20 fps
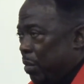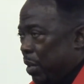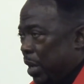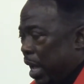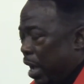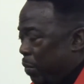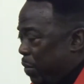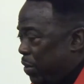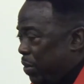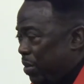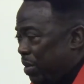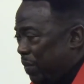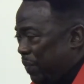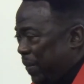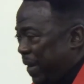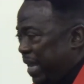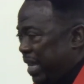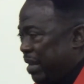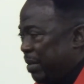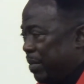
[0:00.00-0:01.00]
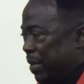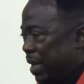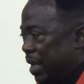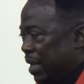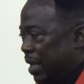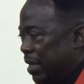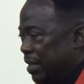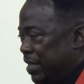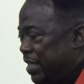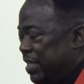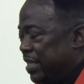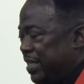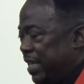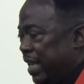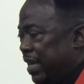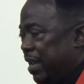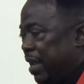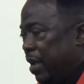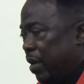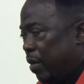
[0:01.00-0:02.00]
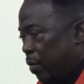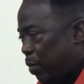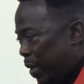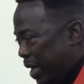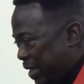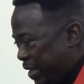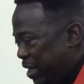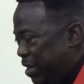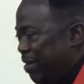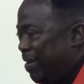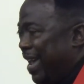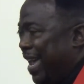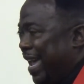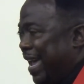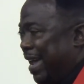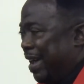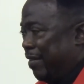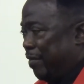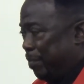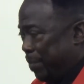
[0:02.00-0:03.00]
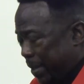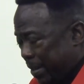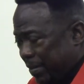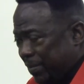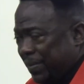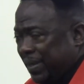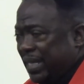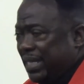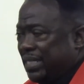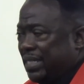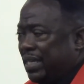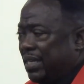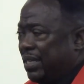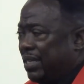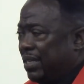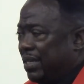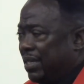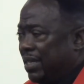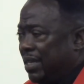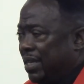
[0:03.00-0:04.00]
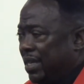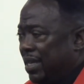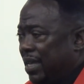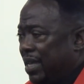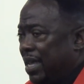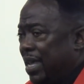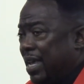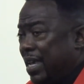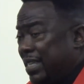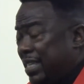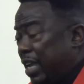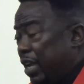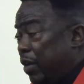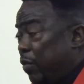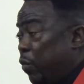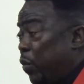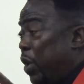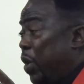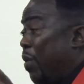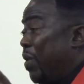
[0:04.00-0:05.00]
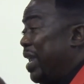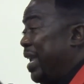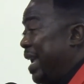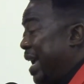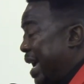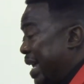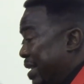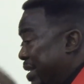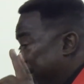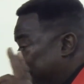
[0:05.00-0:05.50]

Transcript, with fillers: how are we going to feed them? Jesus said, what do you have? Paraphrasing. He said, we only got